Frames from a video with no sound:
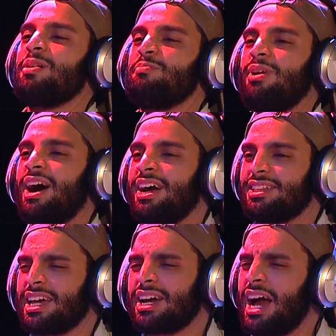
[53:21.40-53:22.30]
mind.
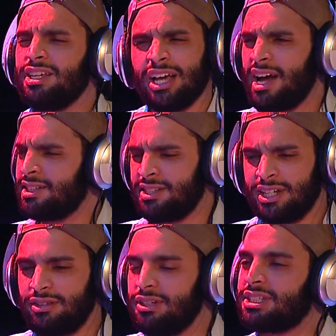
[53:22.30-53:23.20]
Like, I see
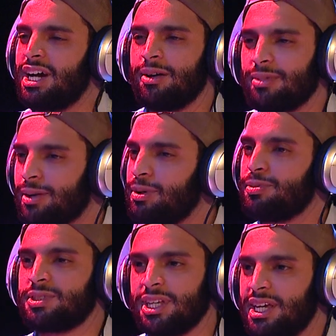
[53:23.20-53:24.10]
it every time, like,
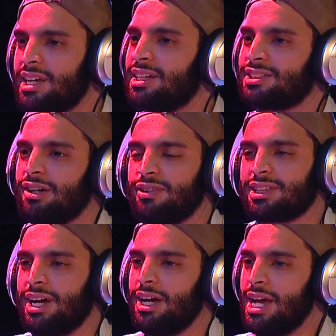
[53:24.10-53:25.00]
people saying it and stuff like
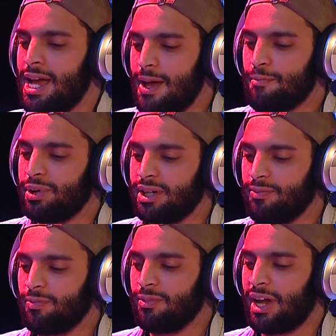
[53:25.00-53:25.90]
that, but
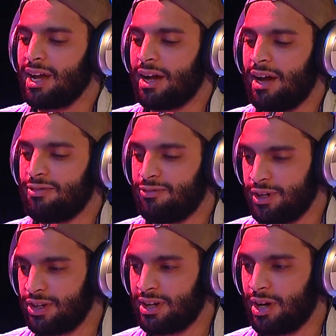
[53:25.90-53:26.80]
I
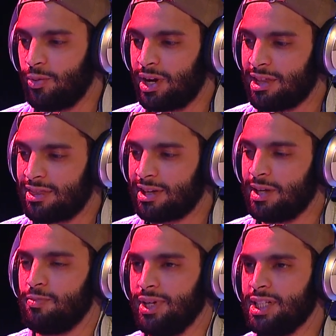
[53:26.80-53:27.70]
figured out what I think
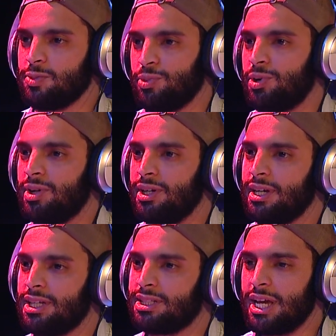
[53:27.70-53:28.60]
it means more
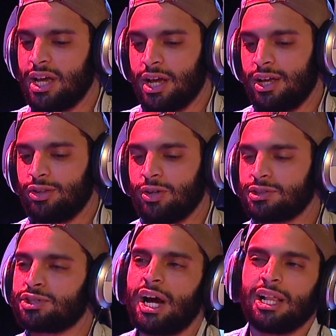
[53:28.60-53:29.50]
is don't
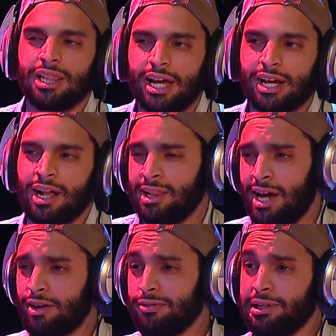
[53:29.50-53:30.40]
try, like, a
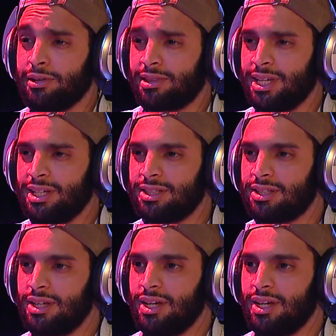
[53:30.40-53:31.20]
lot of little things